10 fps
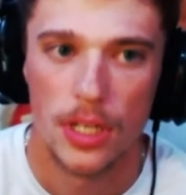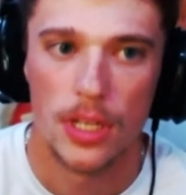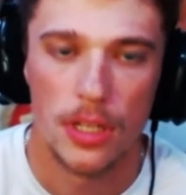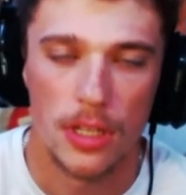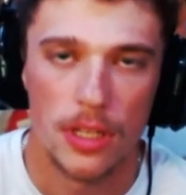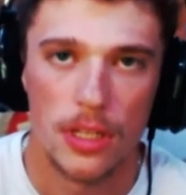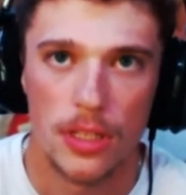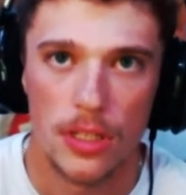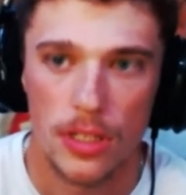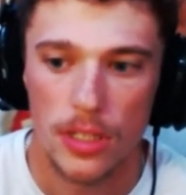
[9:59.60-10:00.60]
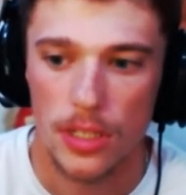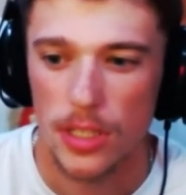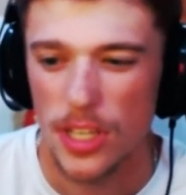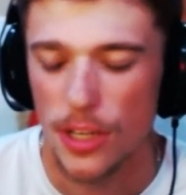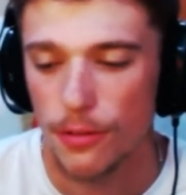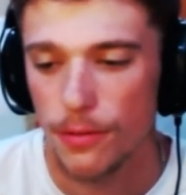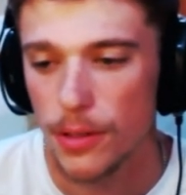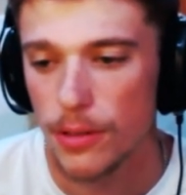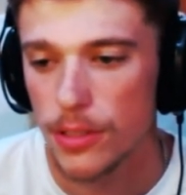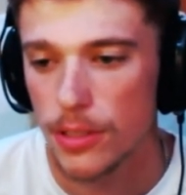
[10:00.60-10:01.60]
in the near
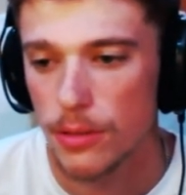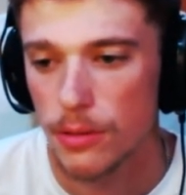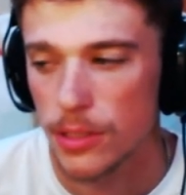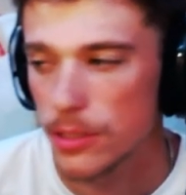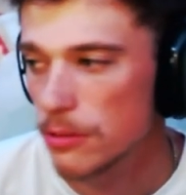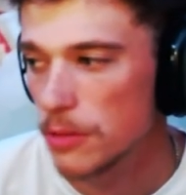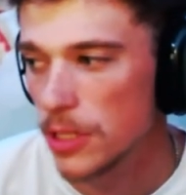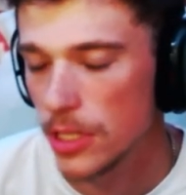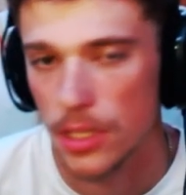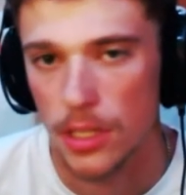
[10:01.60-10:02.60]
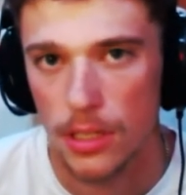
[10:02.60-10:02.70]
future once we